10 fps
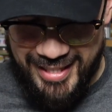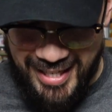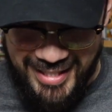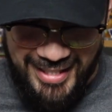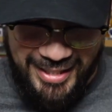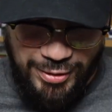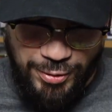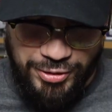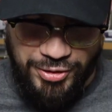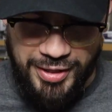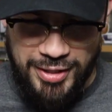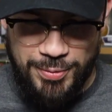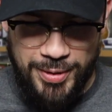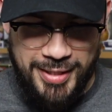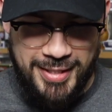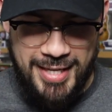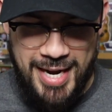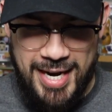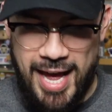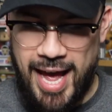This is cool. So this one is
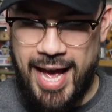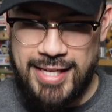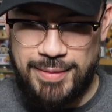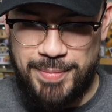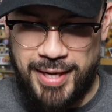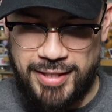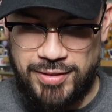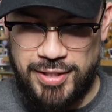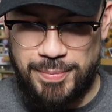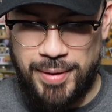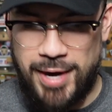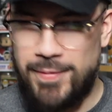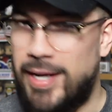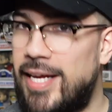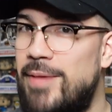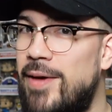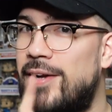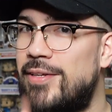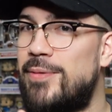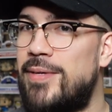not as big. So that's probably why it came
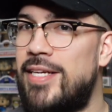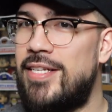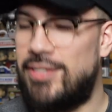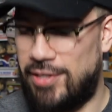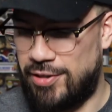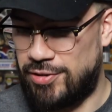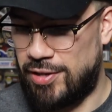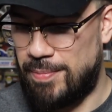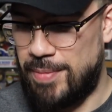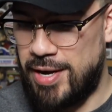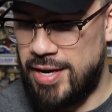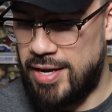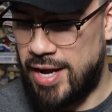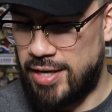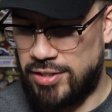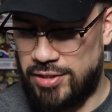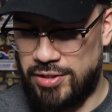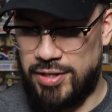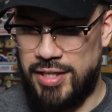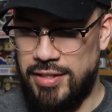out a little bit easier. So they may actually,
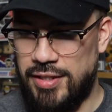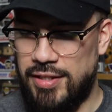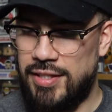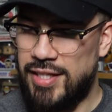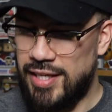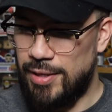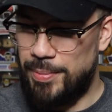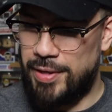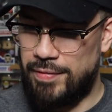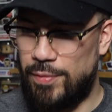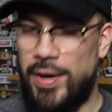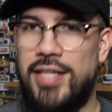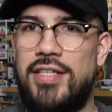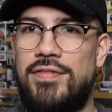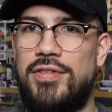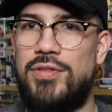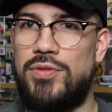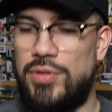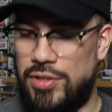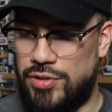there is a little bit of a weight difference
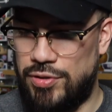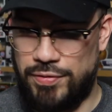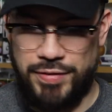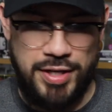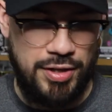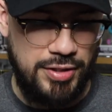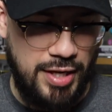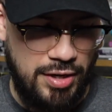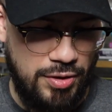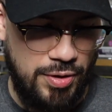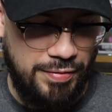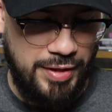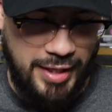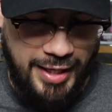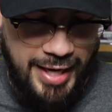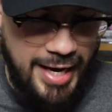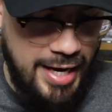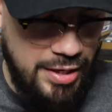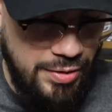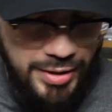between the two figures. I don't know if in the
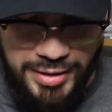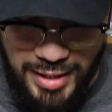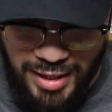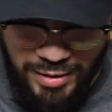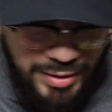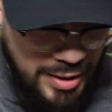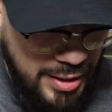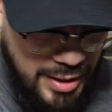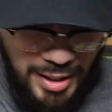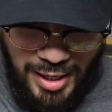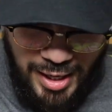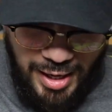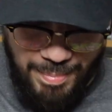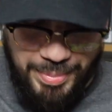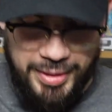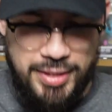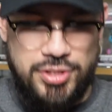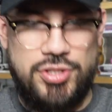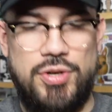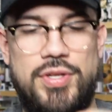can you can tell, but let's
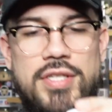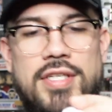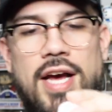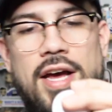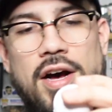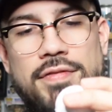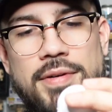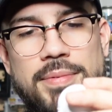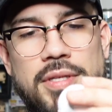show this guy off up